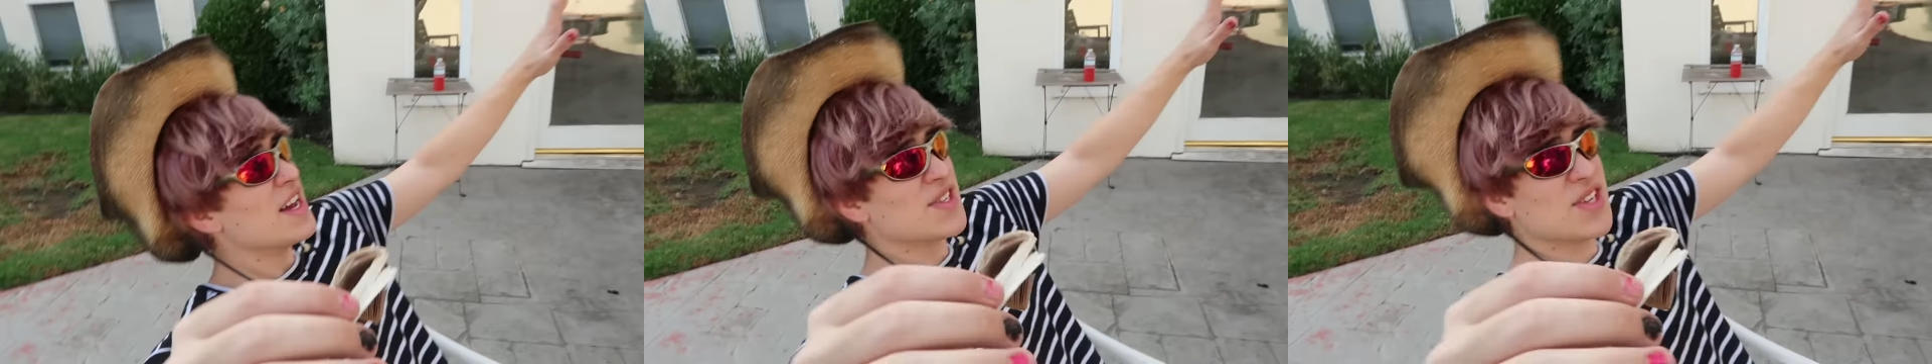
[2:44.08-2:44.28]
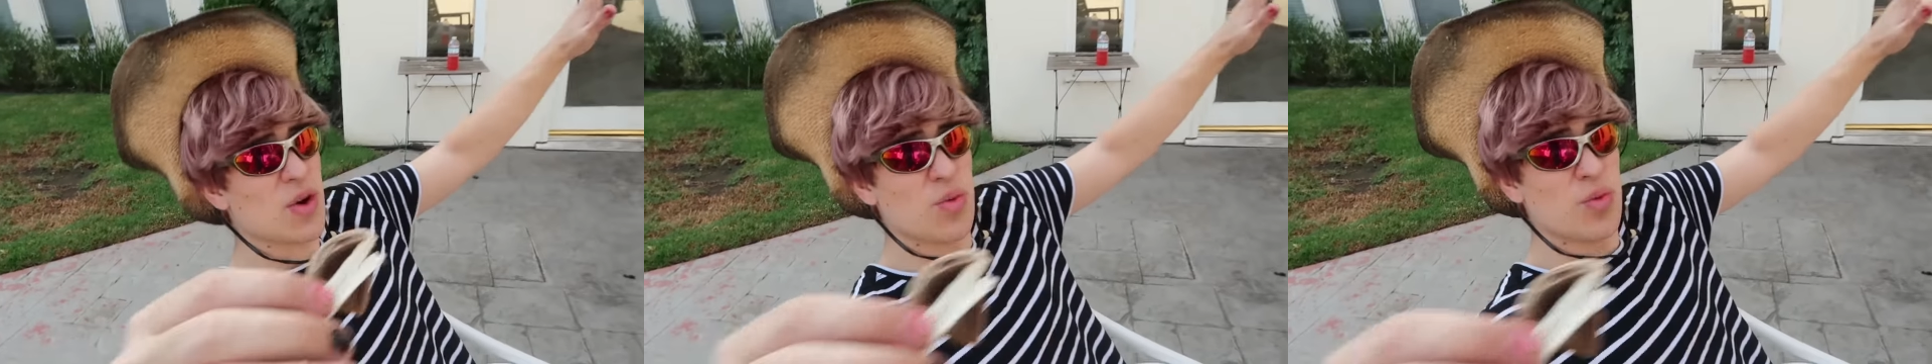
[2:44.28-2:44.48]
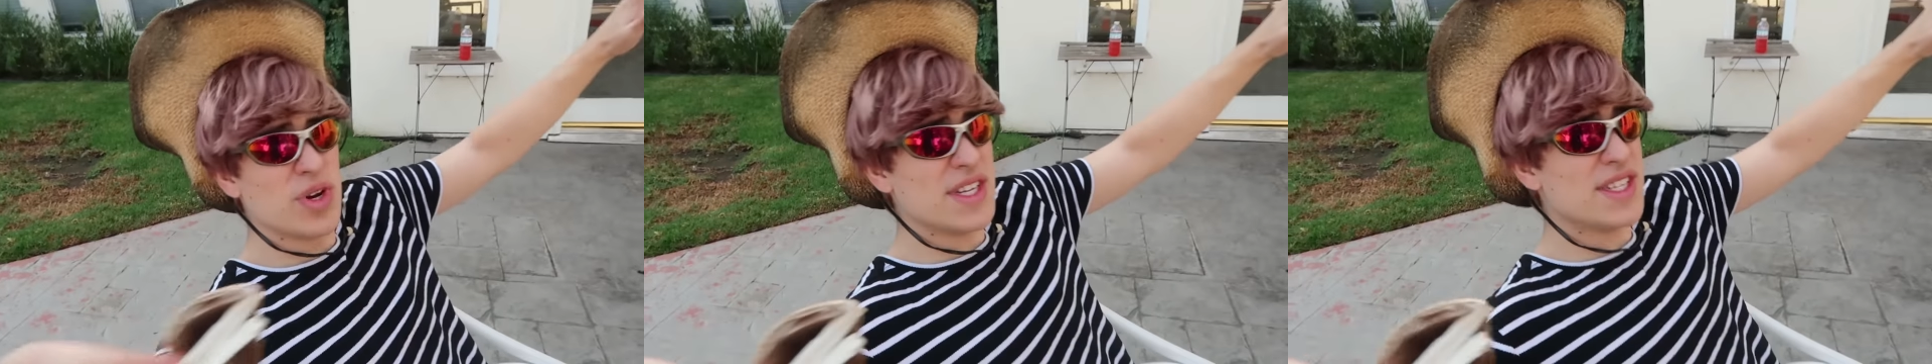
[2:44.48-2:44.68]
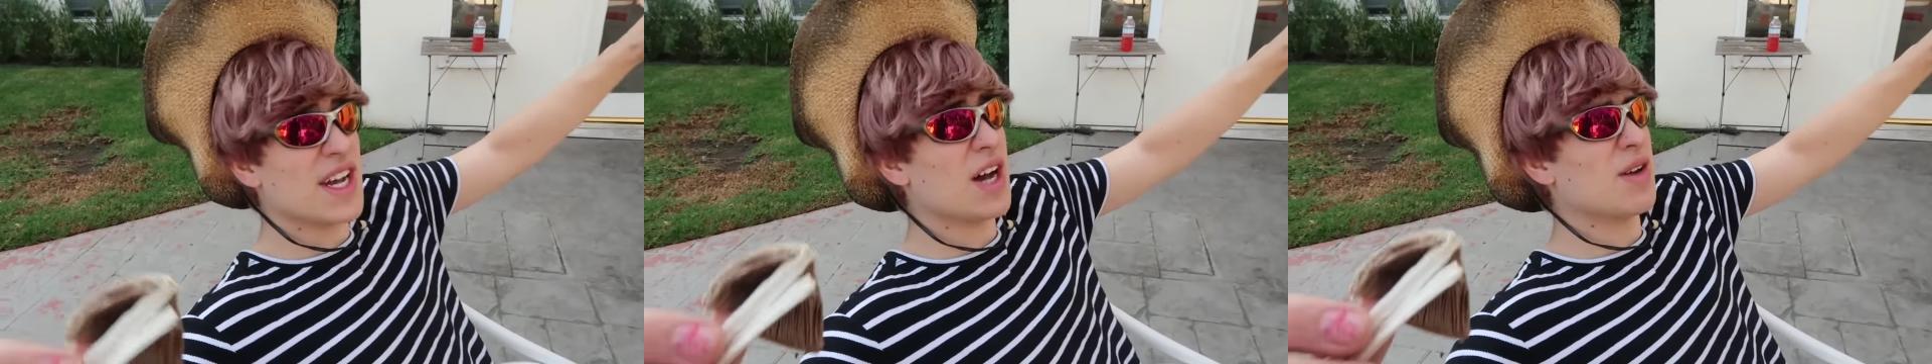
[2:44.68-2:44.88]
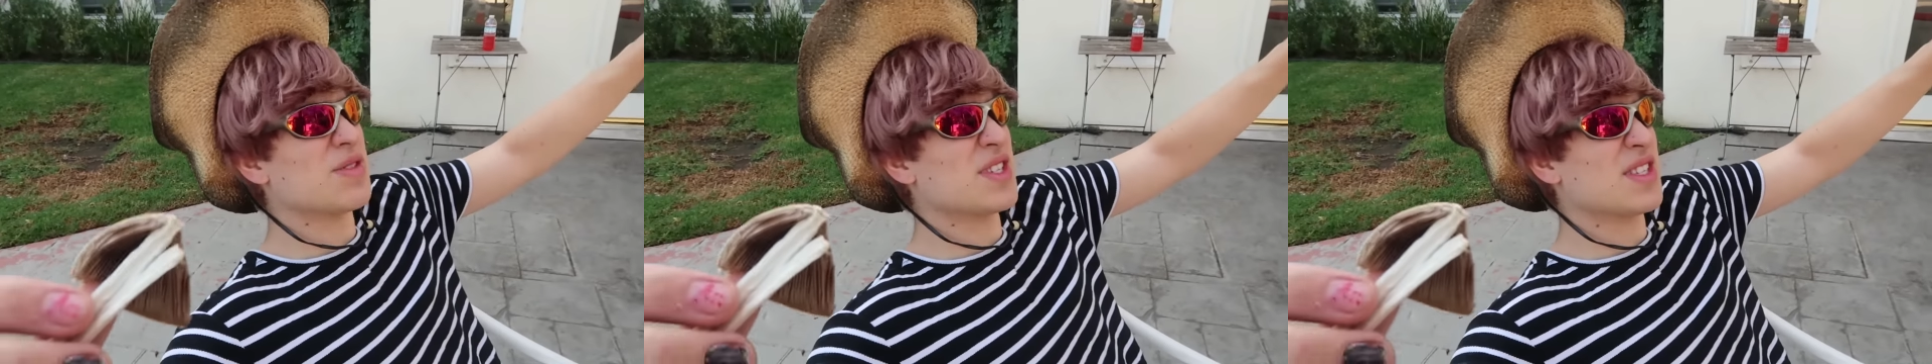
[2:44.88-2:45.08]
It's like weed
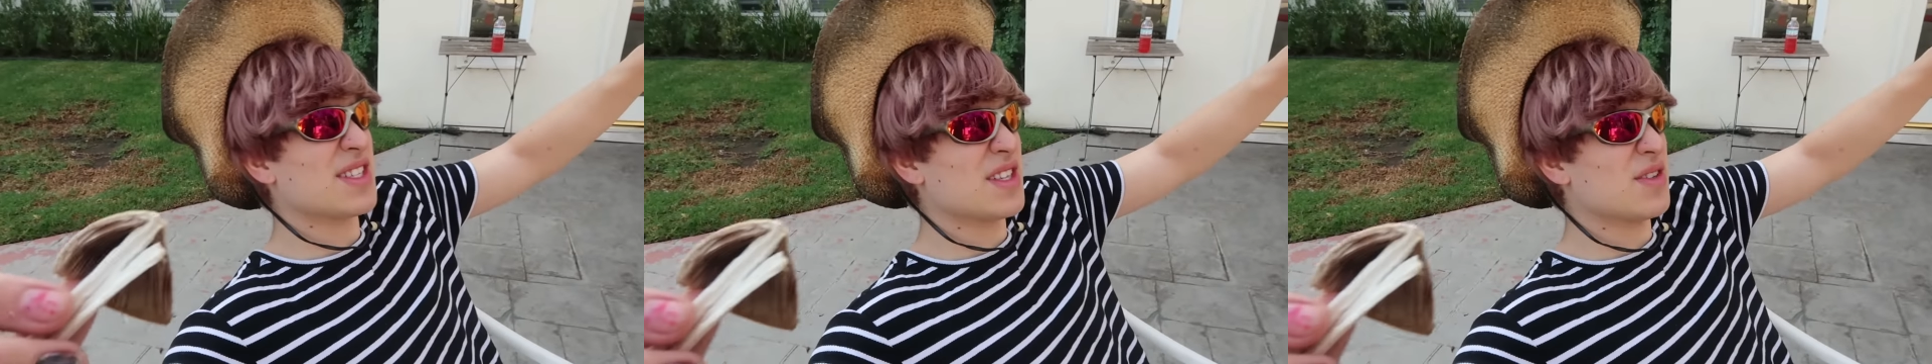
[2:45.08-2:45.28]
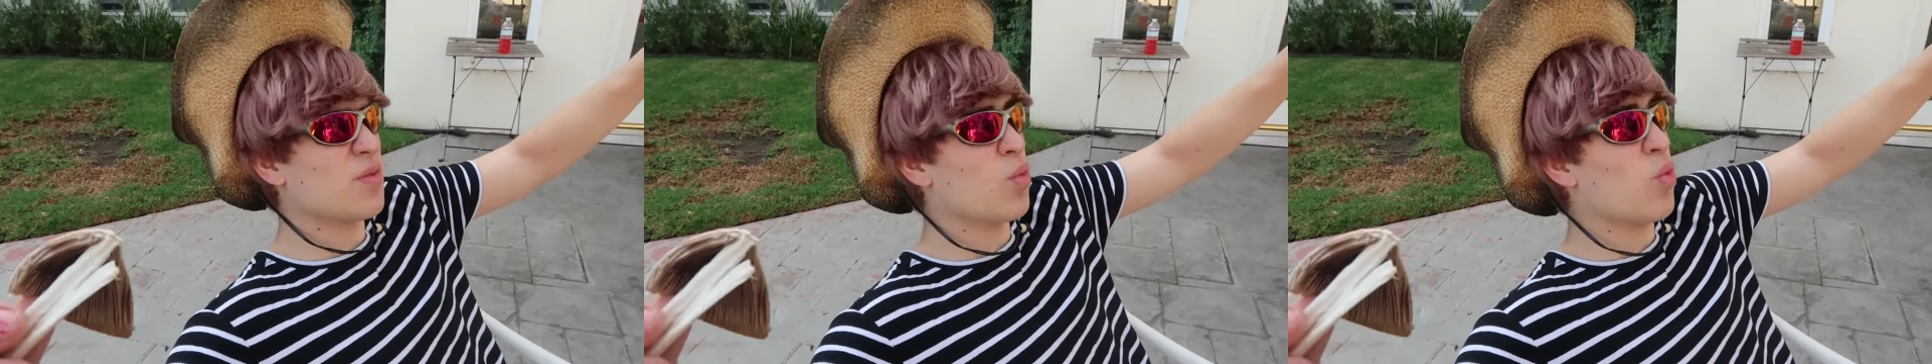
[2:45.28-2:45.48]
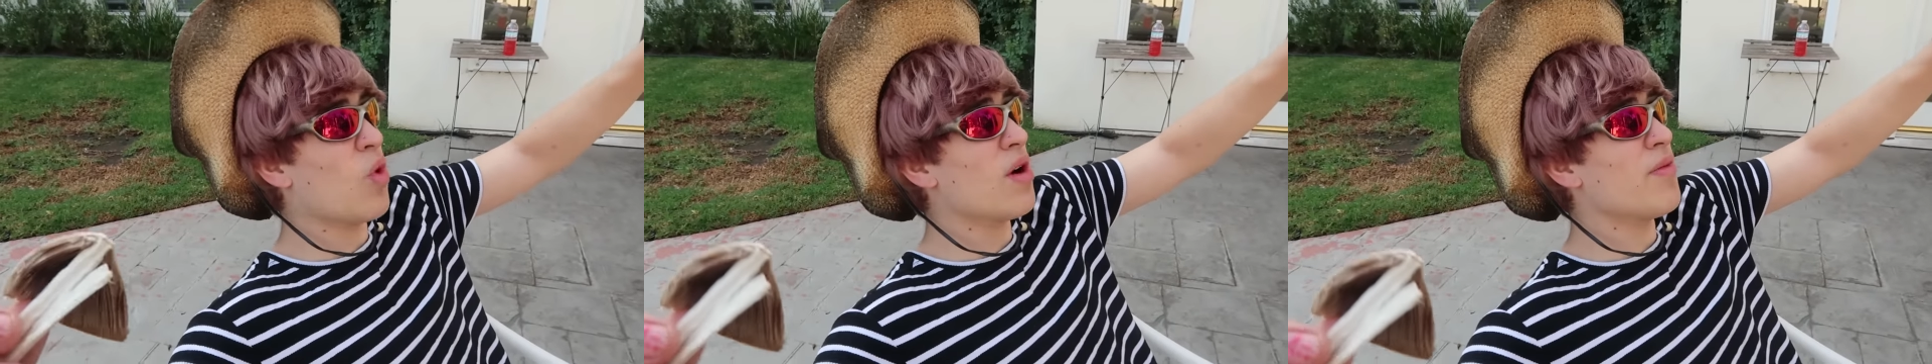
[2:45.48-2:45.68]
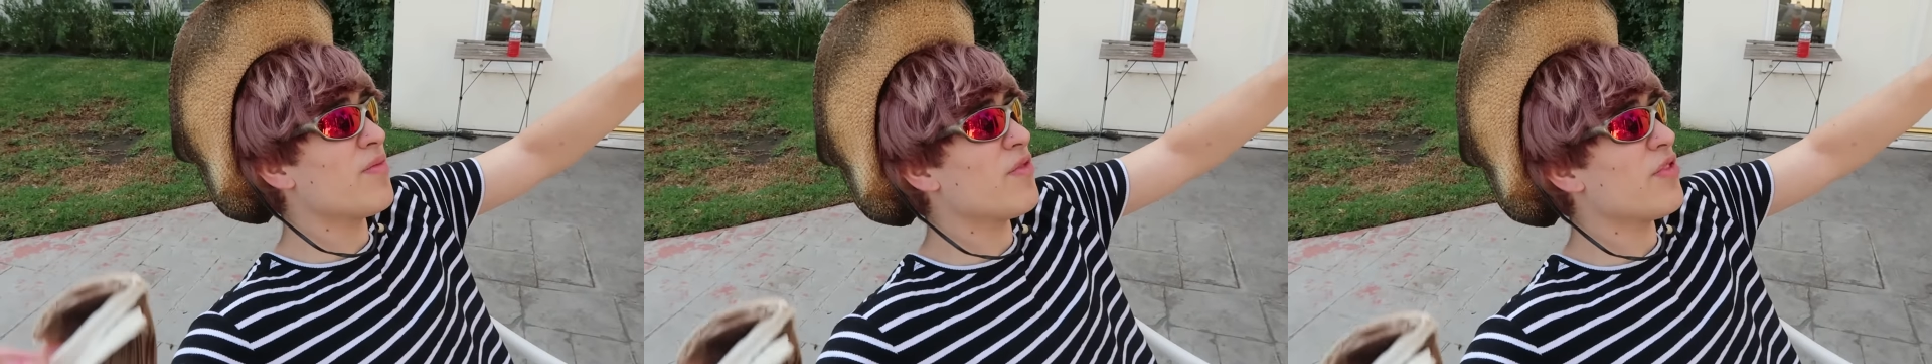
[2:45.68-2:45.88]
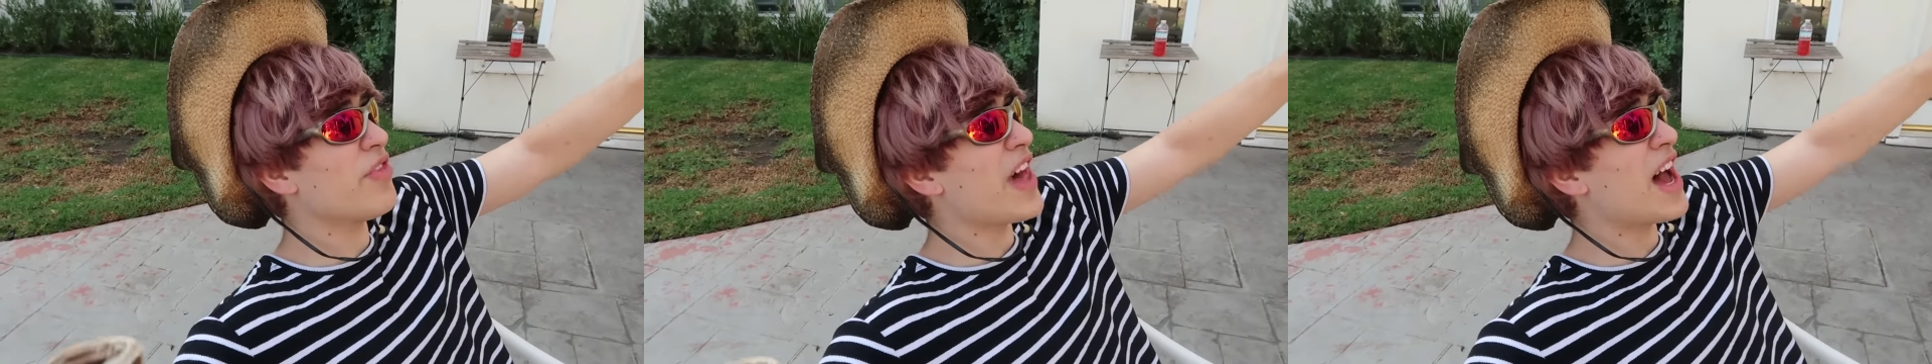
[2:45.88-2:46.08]
Town
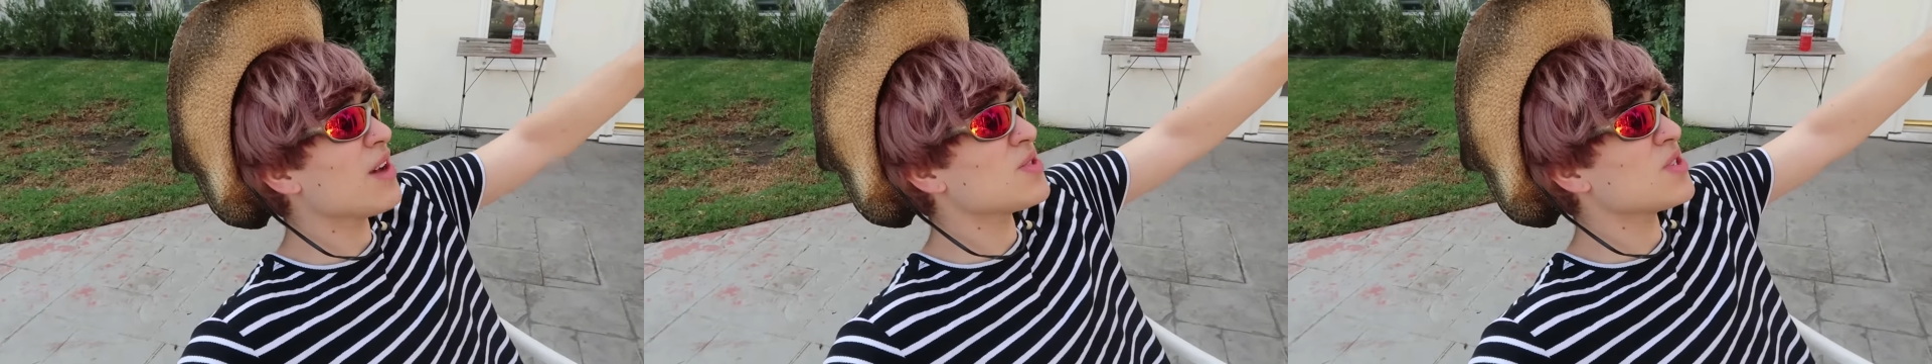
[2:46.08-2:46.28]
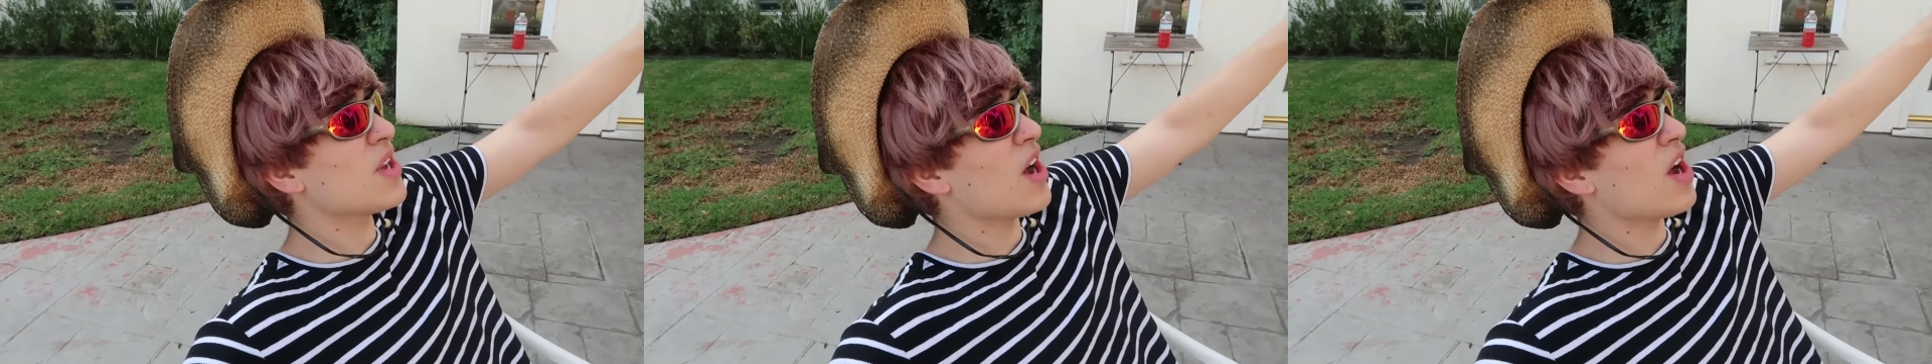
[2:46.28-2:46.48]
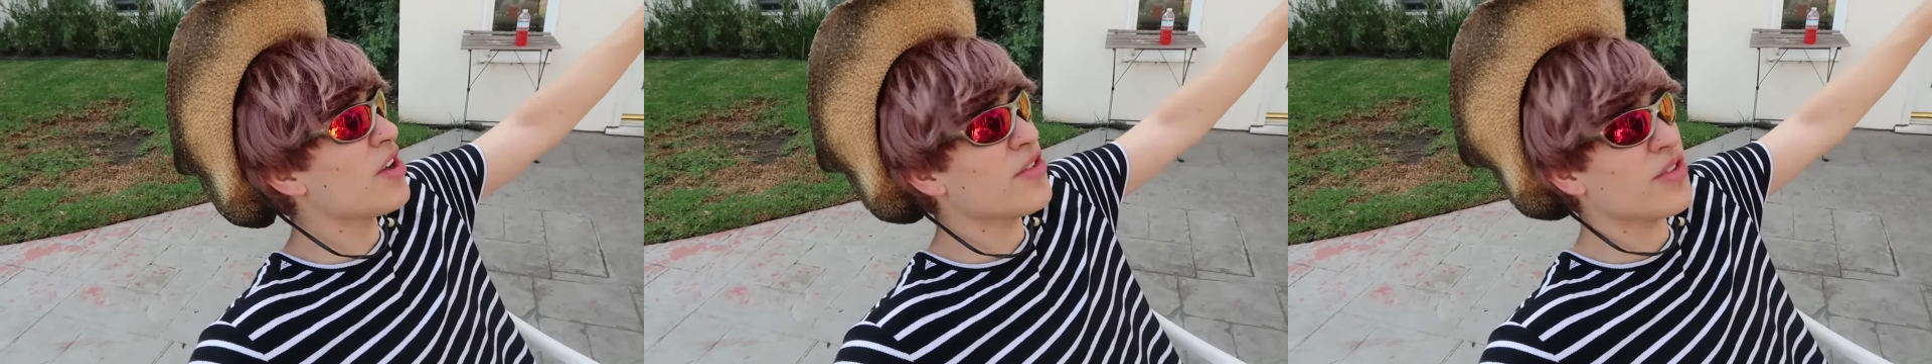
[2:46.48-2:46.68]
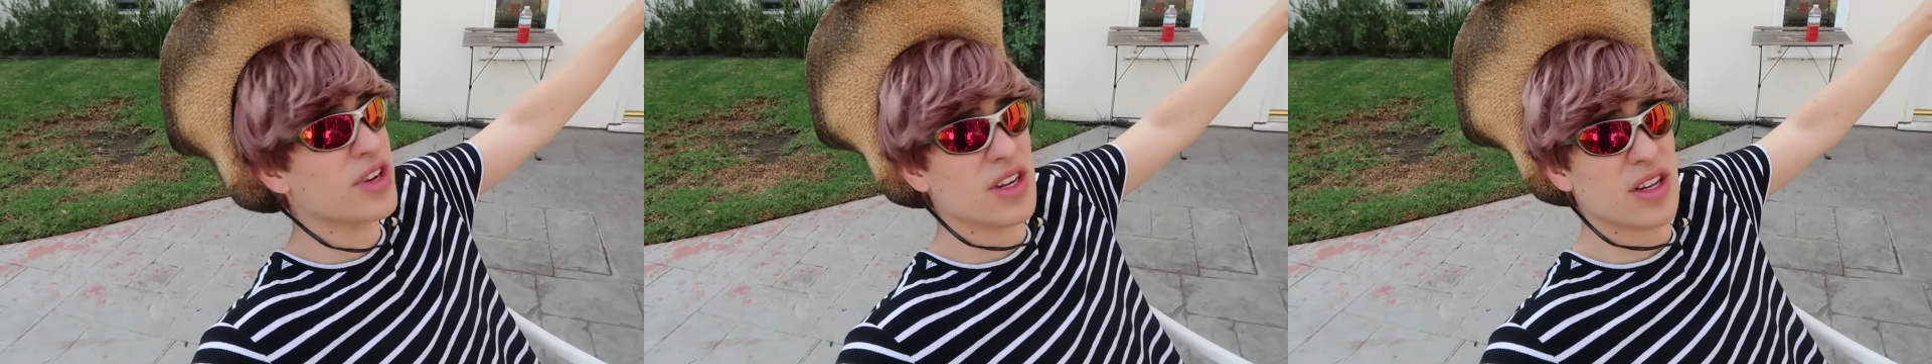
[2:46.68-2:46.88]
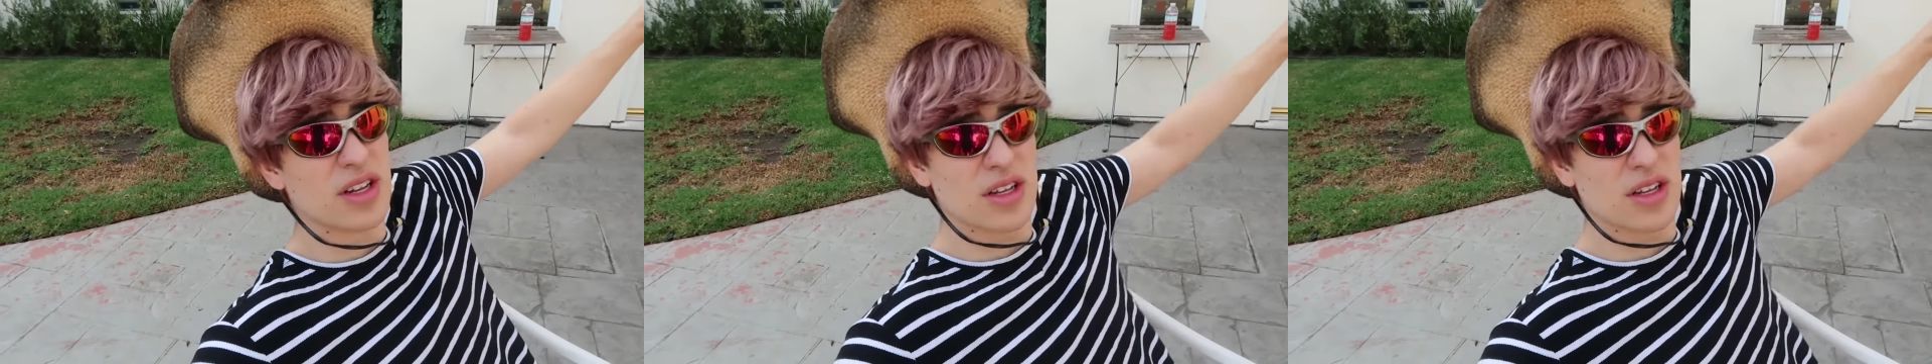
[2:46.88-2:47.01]
1,100.